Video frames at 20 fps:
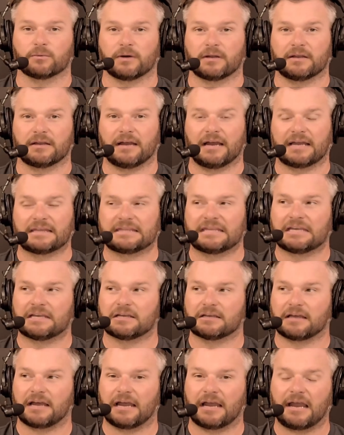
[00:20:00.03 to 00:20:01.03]
one.
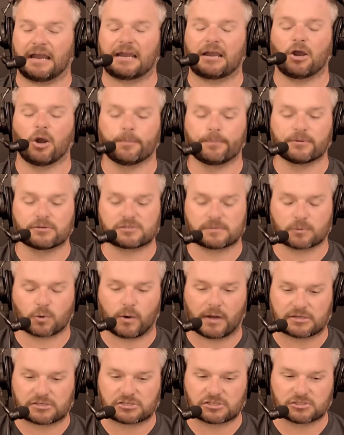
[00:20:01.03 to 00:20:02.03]
I hope there's some
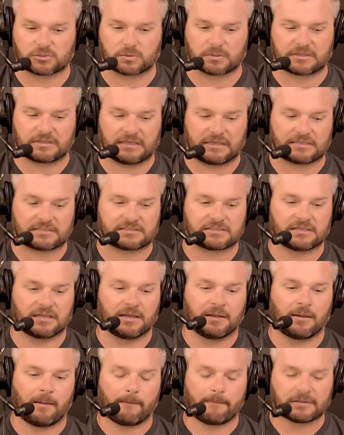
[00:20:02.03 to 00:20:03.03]
questions with this.
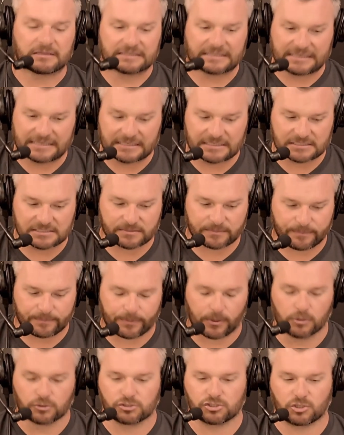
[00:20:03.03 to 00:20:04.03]
Please
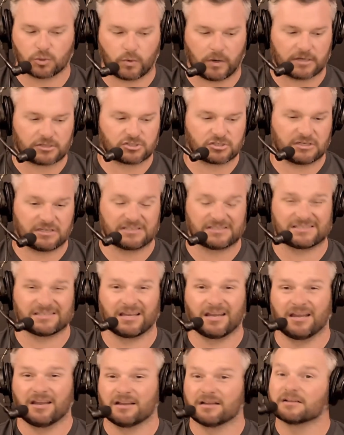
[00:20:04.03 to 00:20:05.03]
post your questions.
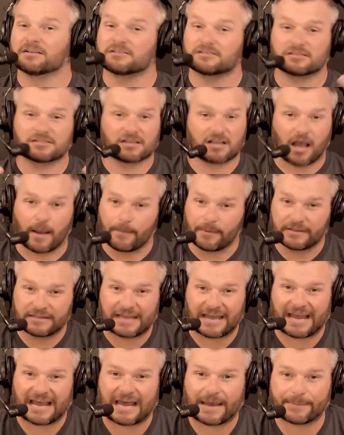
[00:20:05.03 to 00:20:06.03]
Come on the
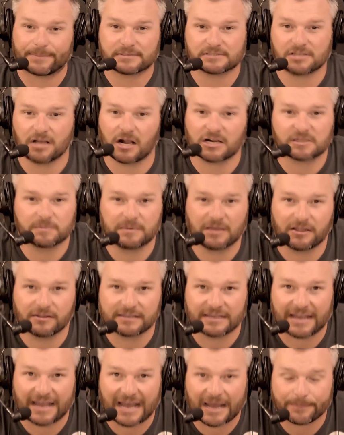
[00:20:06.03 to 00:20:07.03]
app. Talk to me on
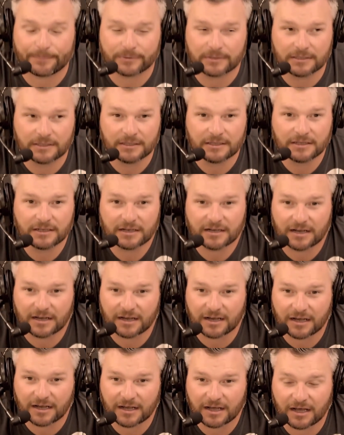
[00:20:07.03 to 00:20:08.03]
the app.
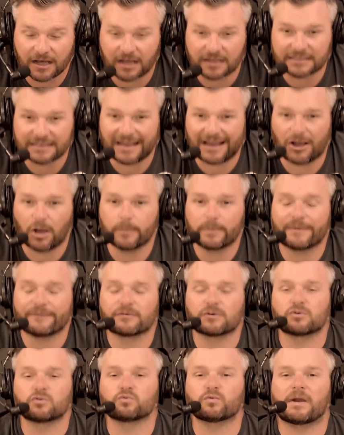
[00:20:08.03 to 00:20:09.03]
I hope you have a
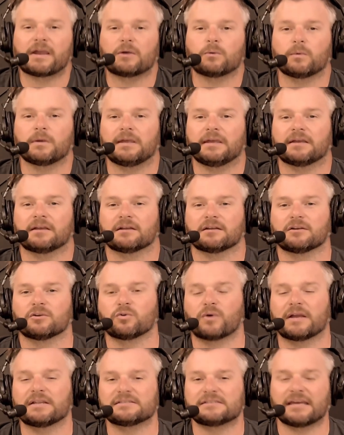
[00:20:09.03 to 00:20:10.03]
great week,
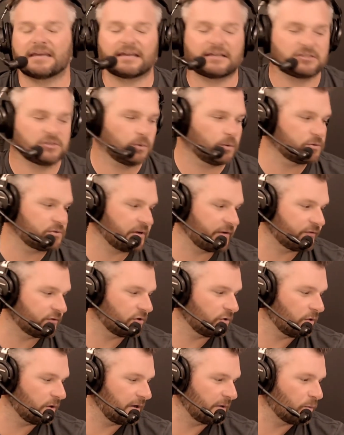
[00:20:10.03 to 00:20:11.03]
great day. Do what you're ever
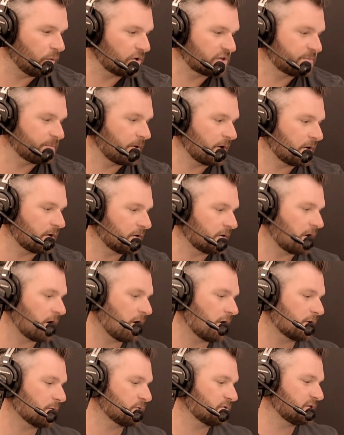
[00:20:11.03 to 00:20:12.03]
doing. Work smarter, not
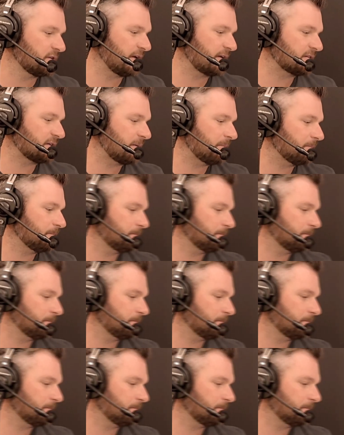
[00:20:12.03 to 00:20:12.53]
harder. We'll see you next time.